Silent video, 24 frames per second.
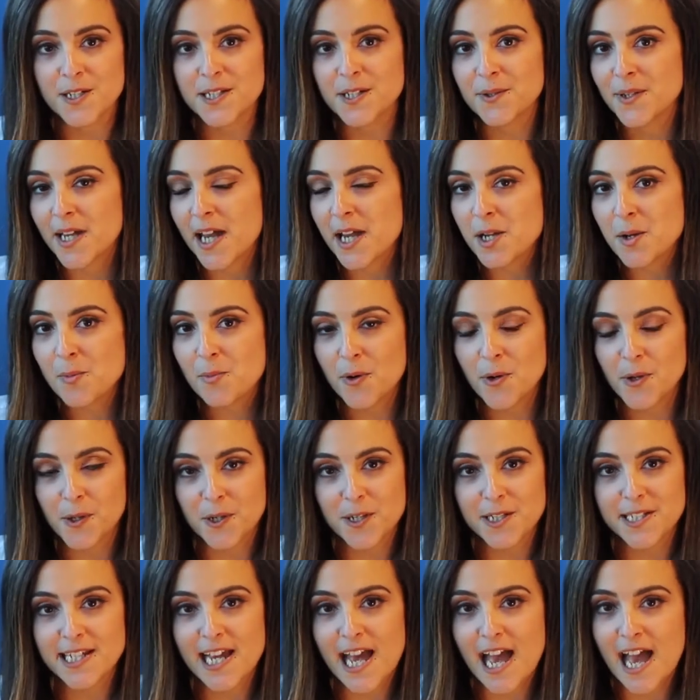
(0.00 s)
So get your
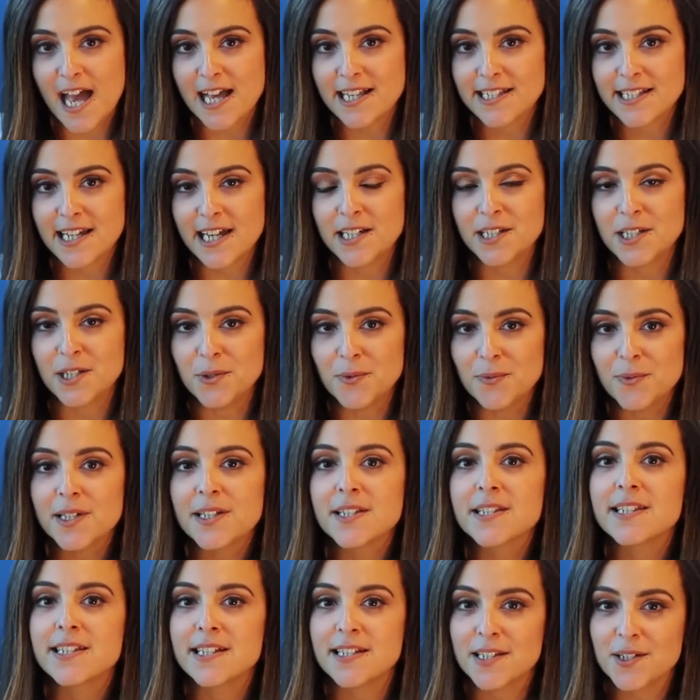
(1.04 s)
brokers to ask and you
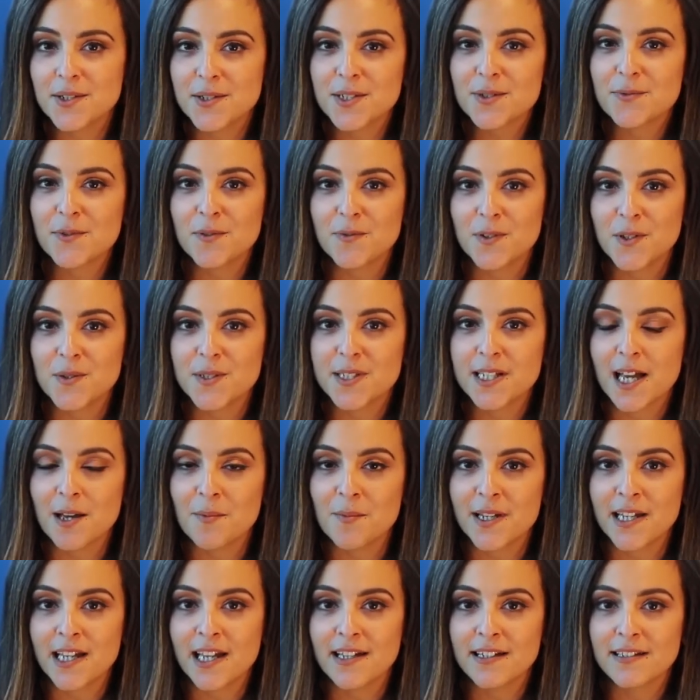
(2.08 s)
will see those reviews
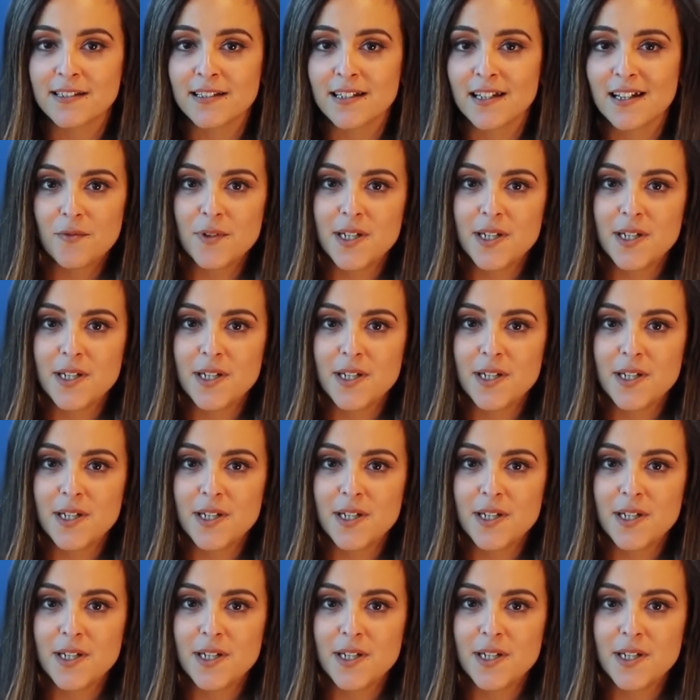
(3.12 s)
coming in.